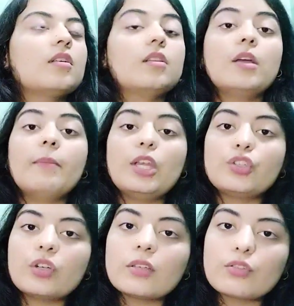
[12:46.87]
the
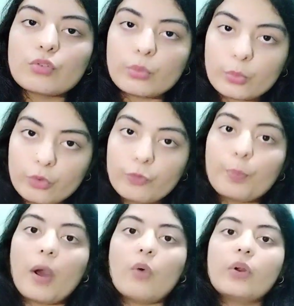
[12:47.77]
measures to remove
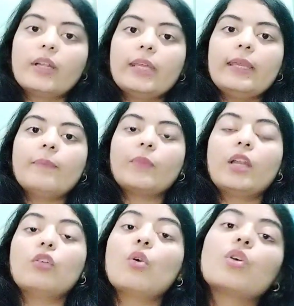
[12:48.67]
poverty
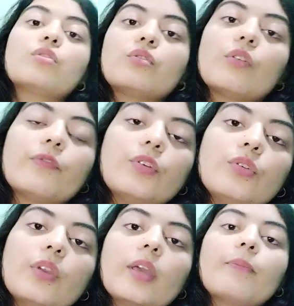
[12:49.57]
and the causes of it.
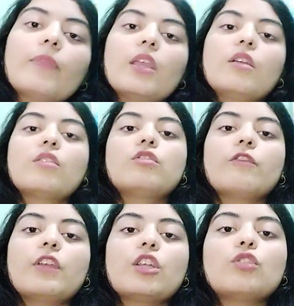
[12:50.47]
Okay, so
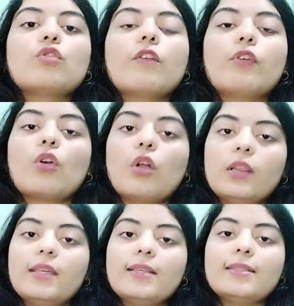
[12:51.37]
we need to cover
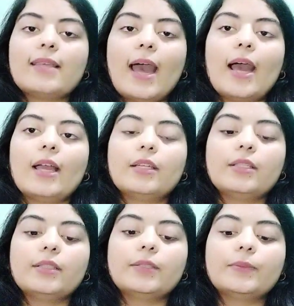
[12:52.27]
all this,
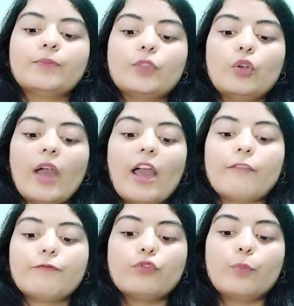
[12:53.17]
and you
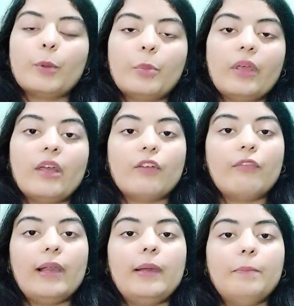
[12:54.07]
have to prepare a
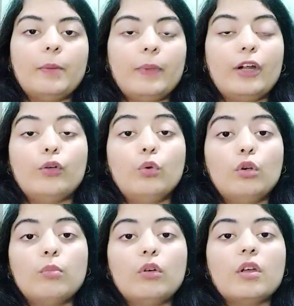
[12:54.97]
well prepared
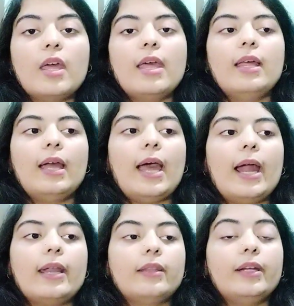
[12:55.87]
notebook.
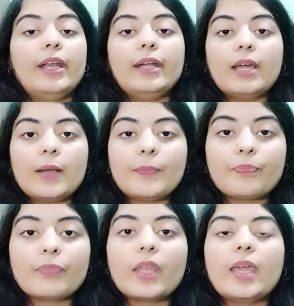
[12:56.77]
And the data
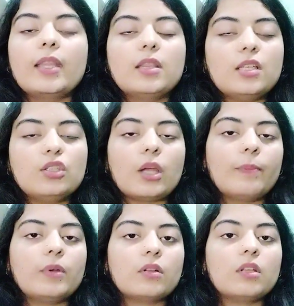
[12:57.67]
in this
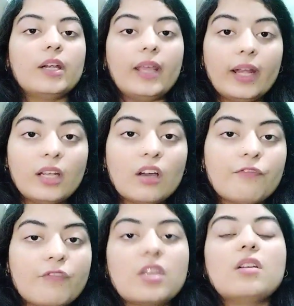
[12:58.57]
chapter, the data,
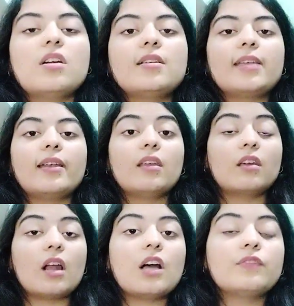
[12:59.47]
figures, and the
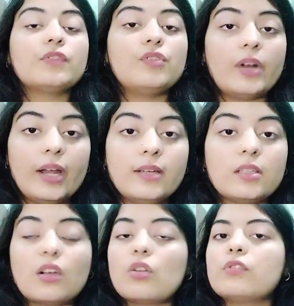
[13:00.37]
graphs, trends
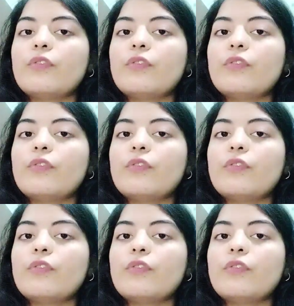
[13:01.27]
are also